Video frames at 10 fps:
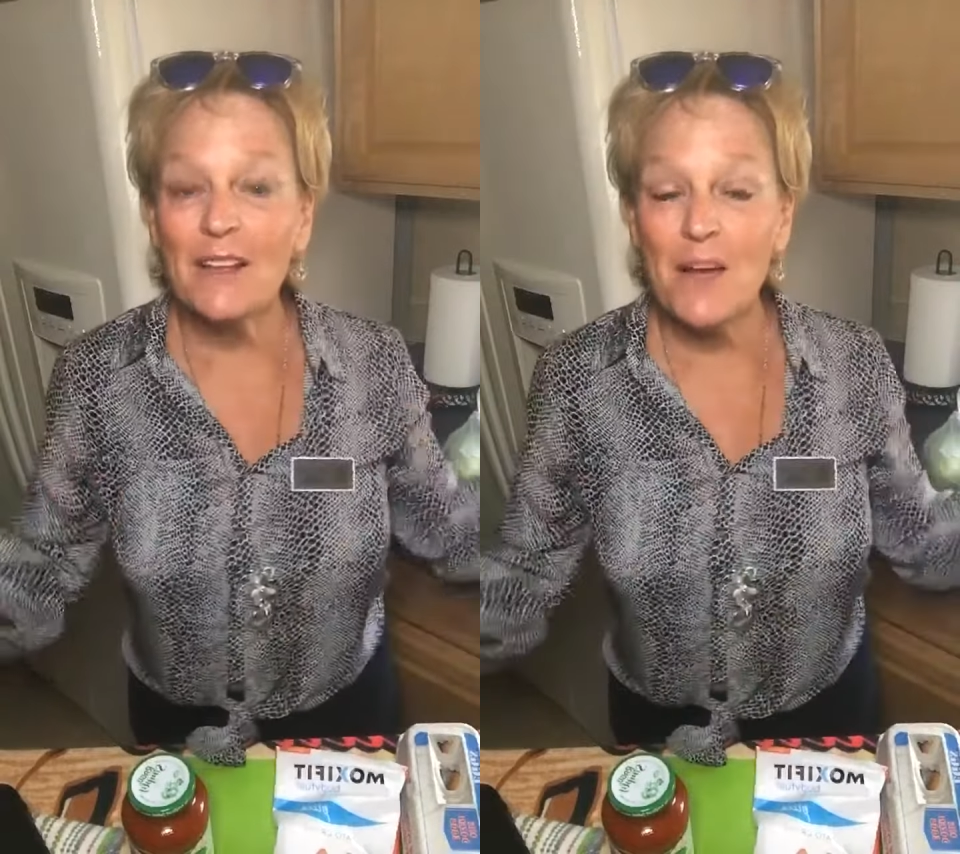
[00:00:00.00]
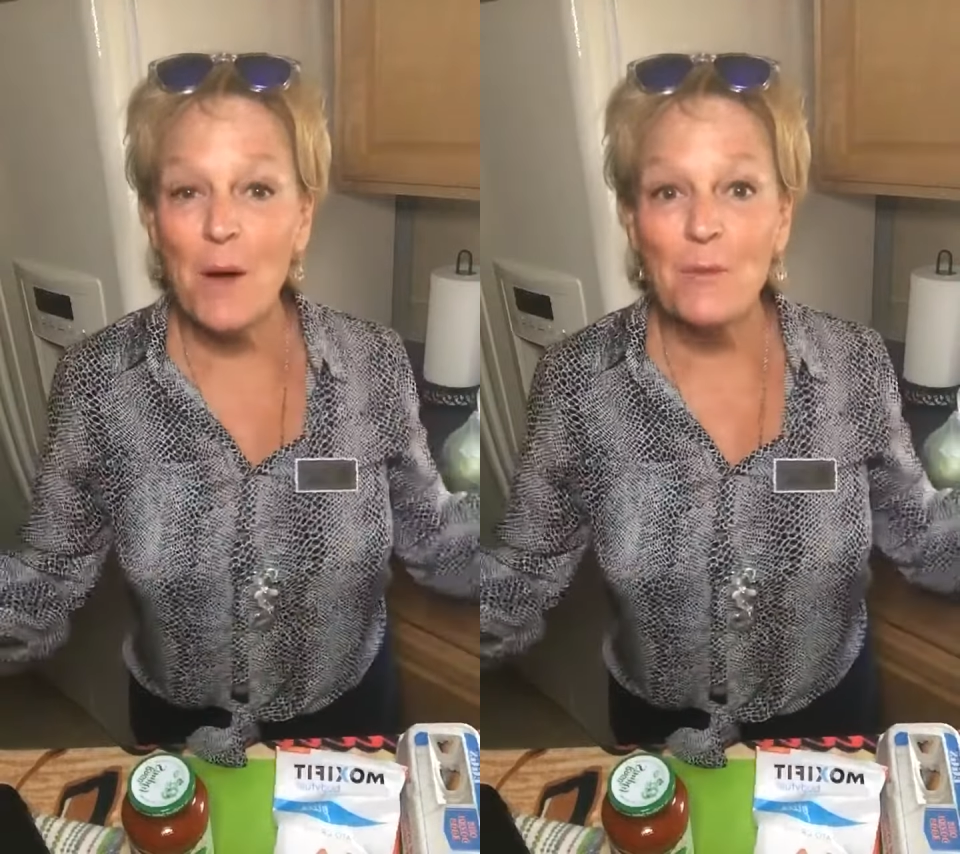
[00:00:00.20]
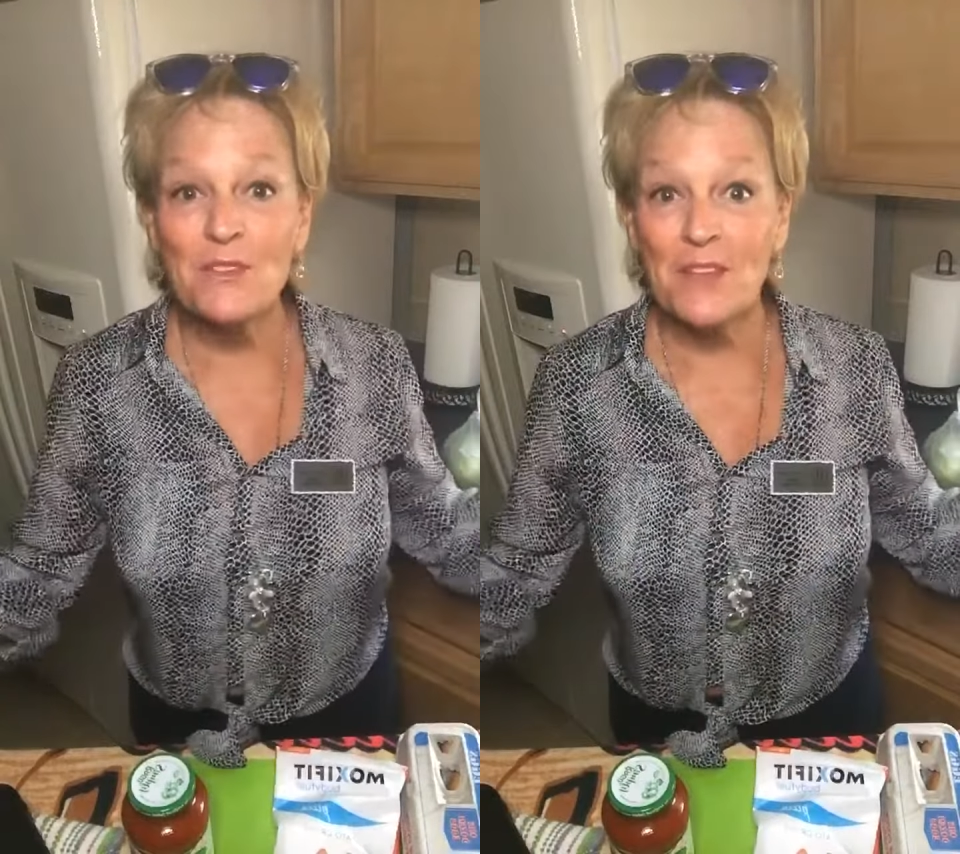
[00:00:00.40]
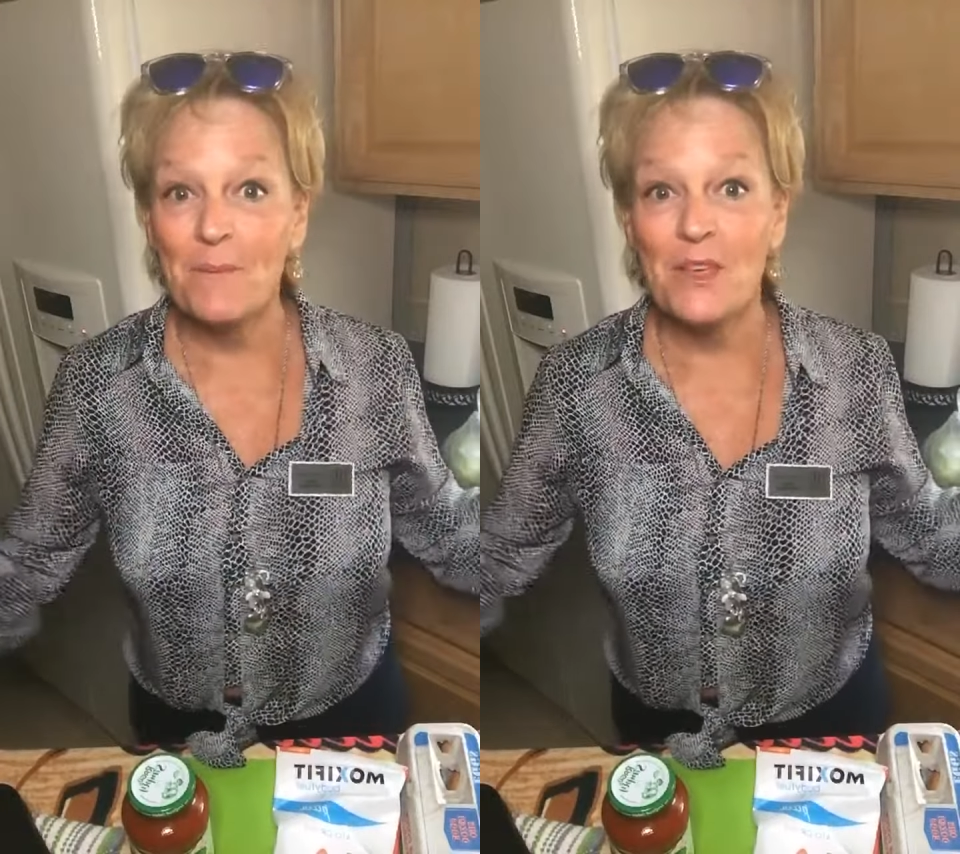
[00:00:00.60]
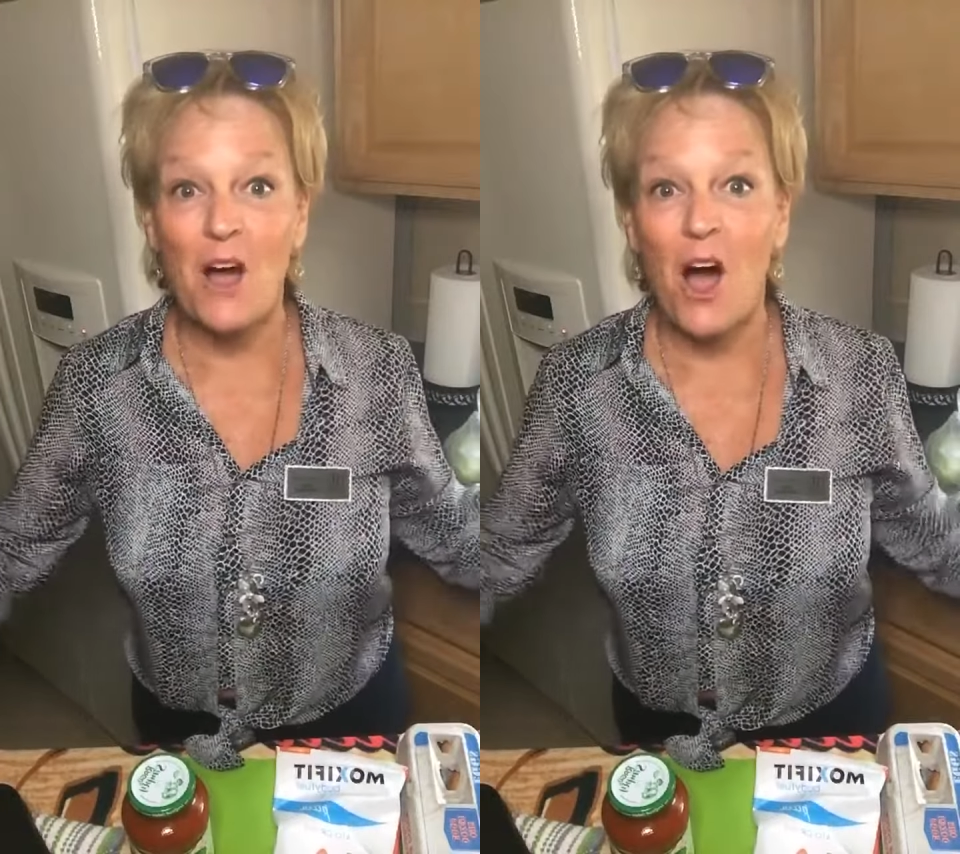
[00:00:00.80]
come up with something
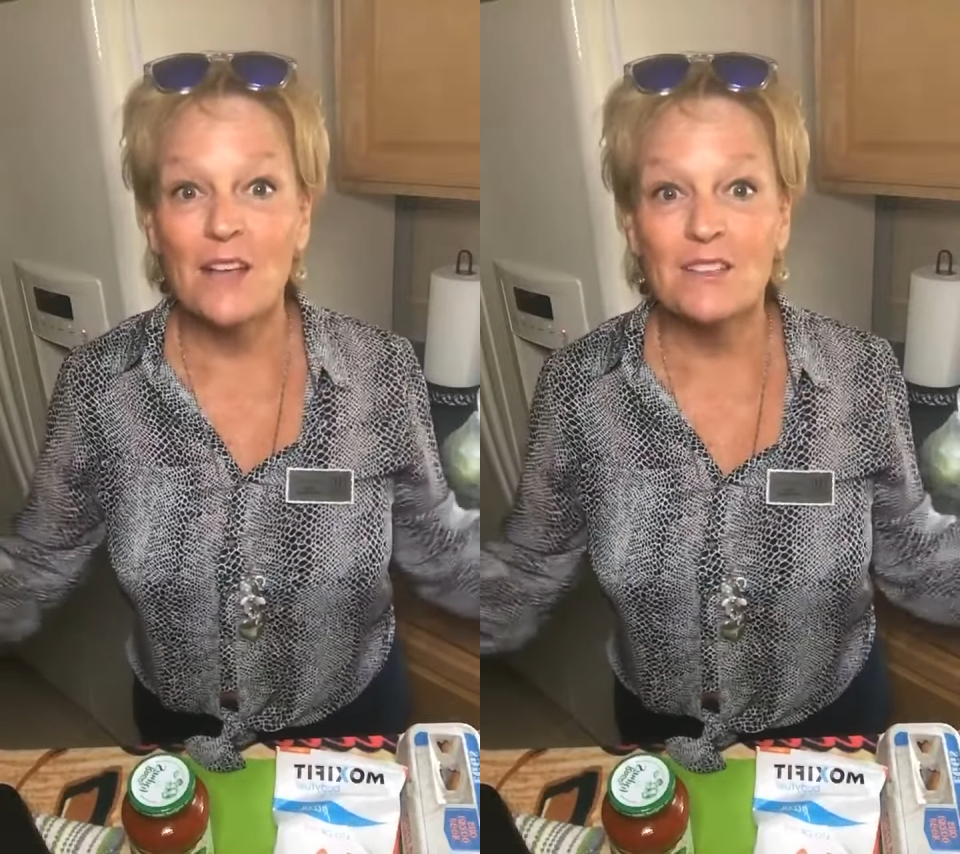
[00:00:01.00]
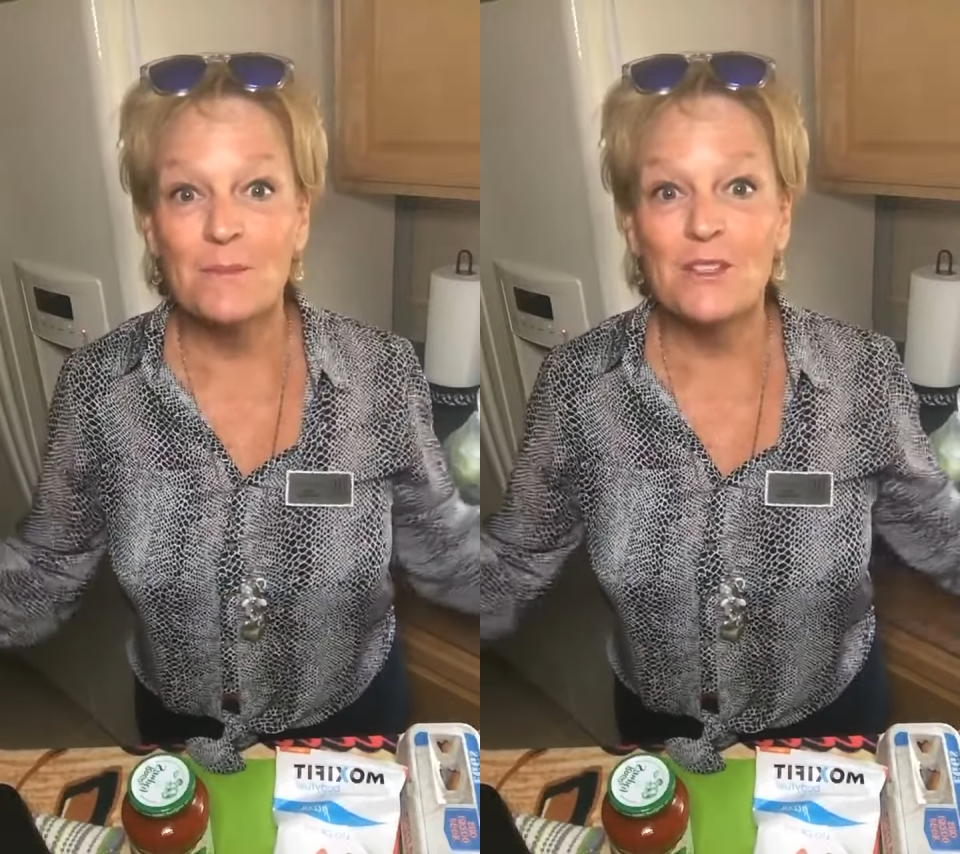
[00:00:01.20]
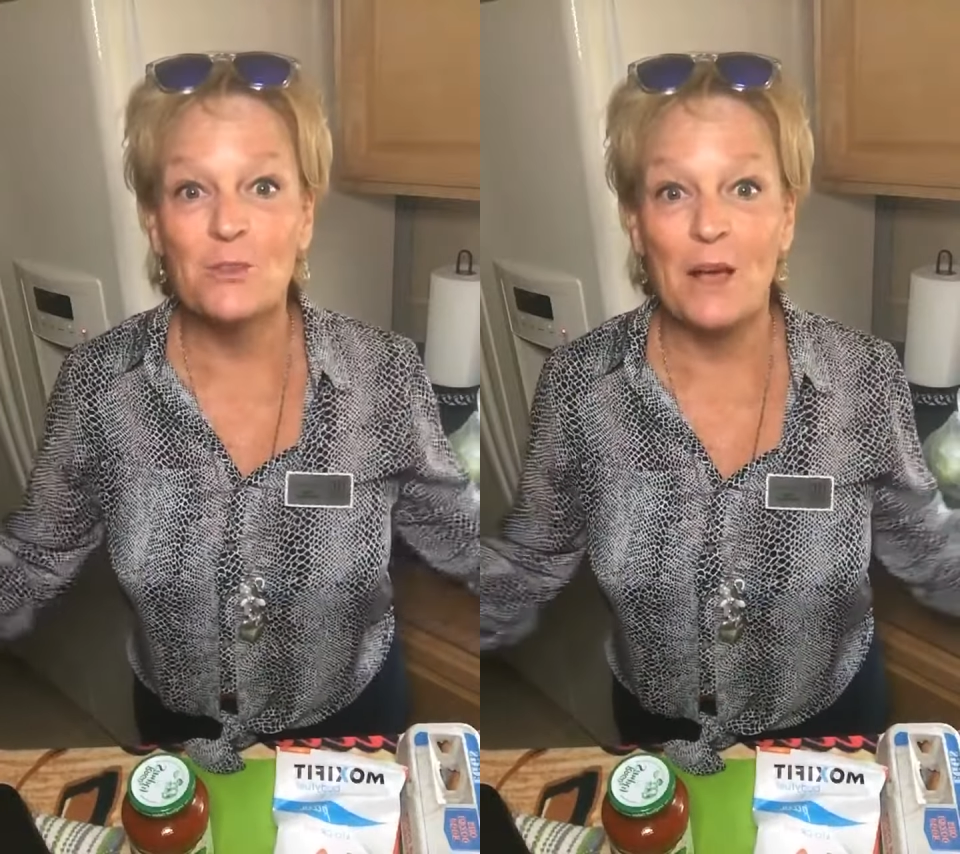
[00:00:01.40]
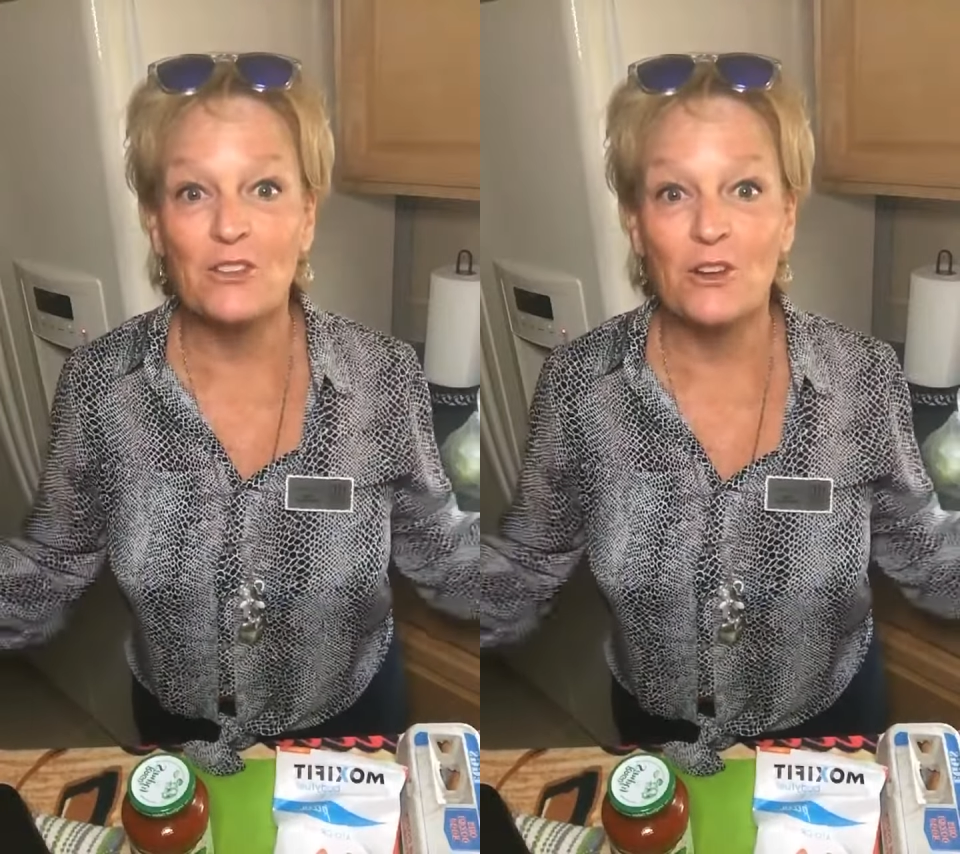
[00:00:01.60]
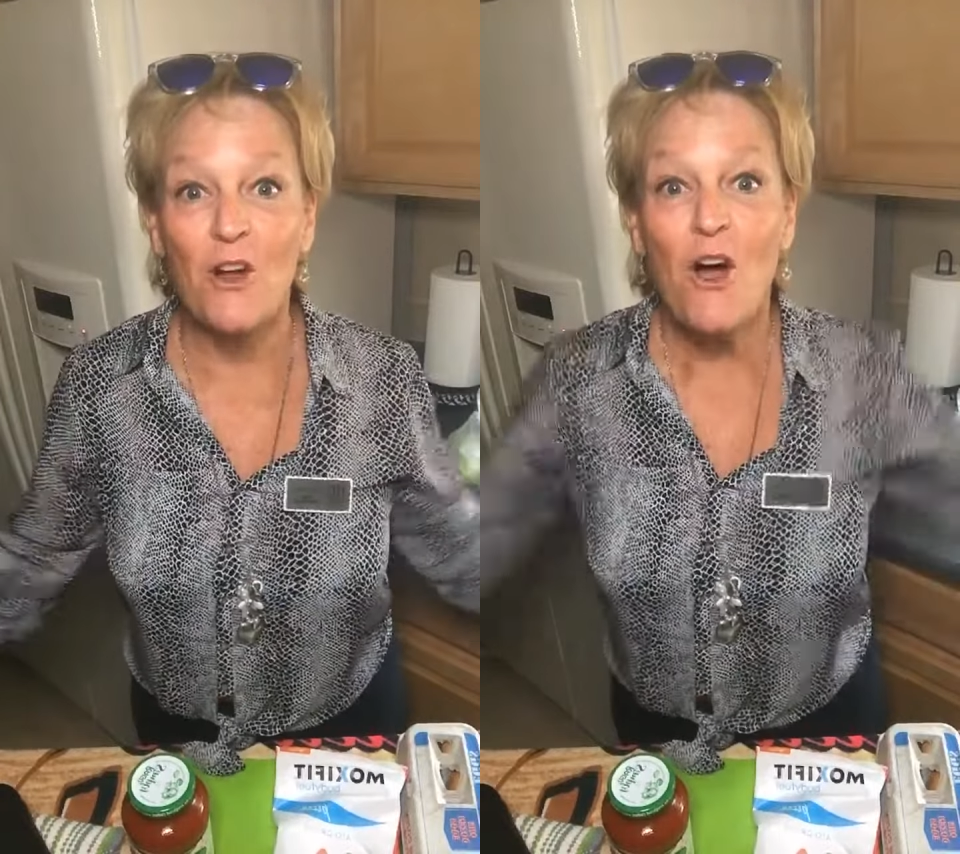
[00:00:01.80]
awesome and special